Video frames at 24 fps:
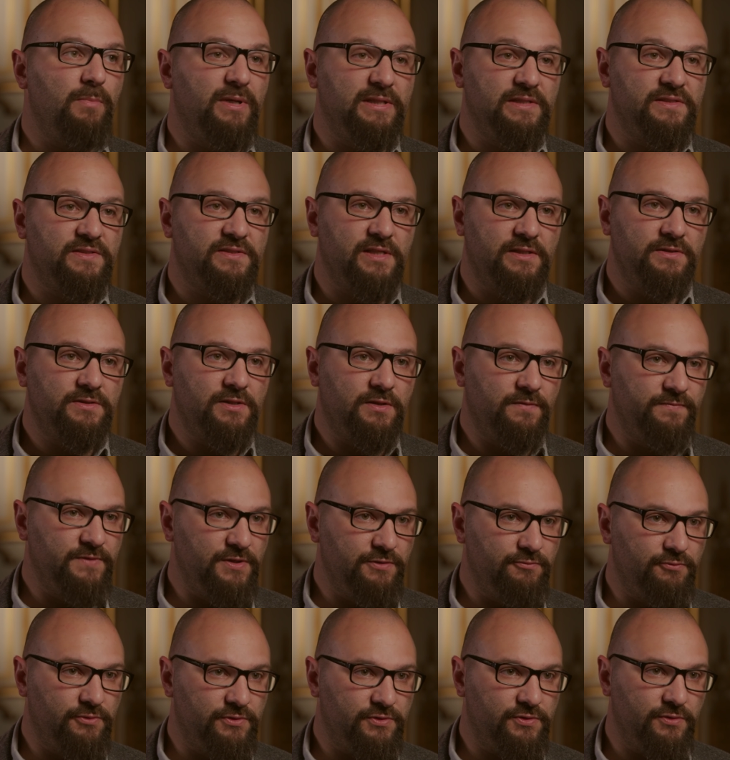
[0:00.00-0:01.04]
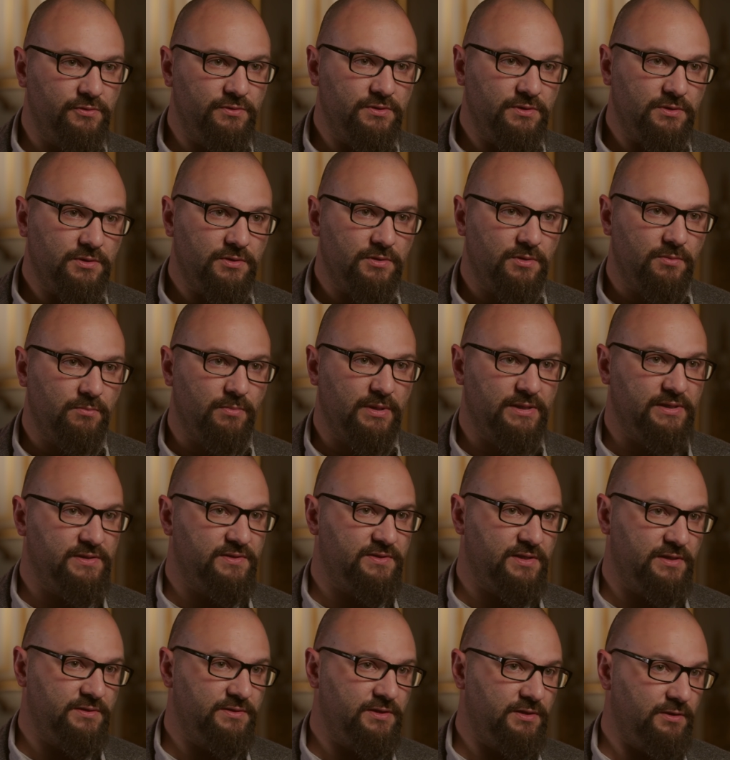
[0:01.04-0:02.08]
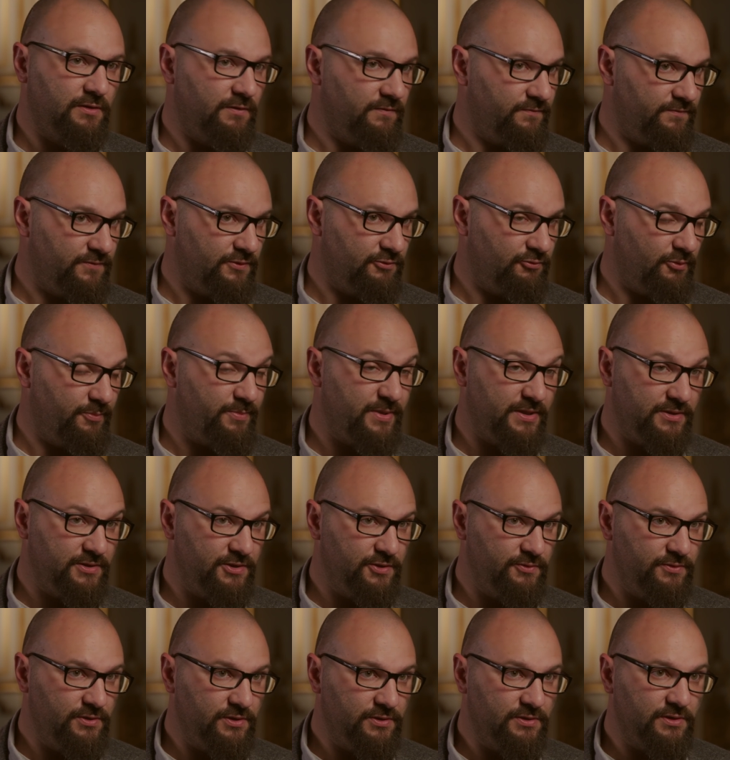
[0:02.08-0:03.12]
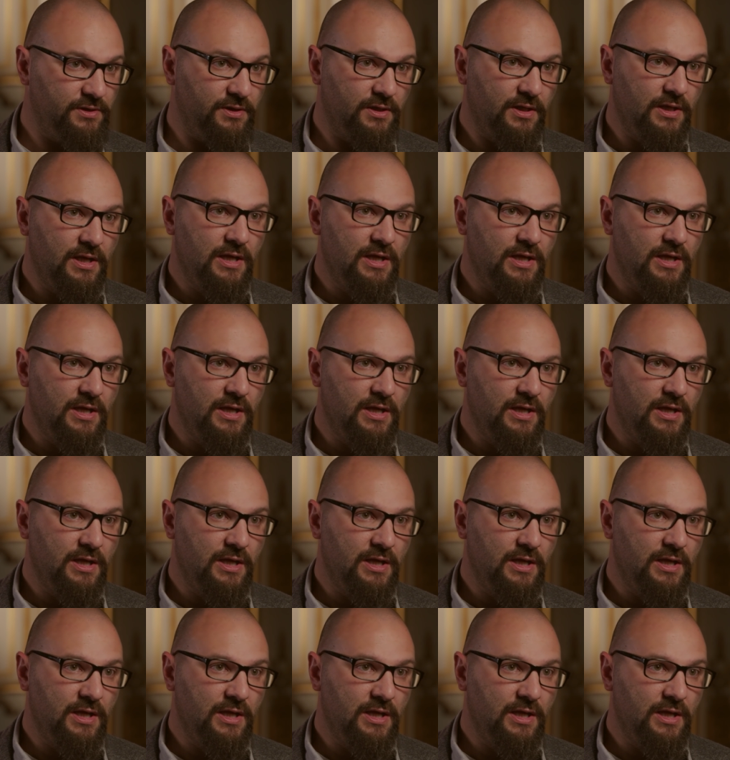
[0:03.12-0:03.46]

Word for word: by the center of the Eurozone, by the center of European Union.